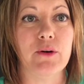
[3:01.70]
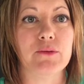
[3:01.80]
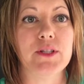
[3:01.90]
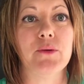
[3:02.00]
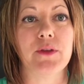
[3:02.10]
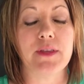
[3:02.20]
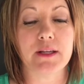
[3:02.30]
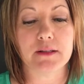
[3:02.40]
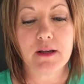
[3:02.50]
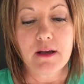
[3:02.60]
deal with
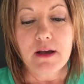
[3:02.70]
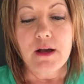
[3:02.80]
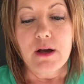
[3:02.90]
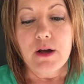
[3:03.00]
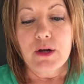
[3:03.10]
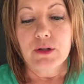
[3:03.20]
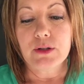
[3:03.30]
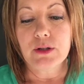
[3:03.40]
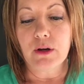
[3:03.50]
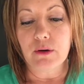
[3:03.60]
things.
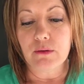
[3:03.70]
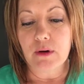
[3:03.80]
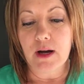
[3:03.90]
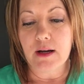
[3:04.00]
So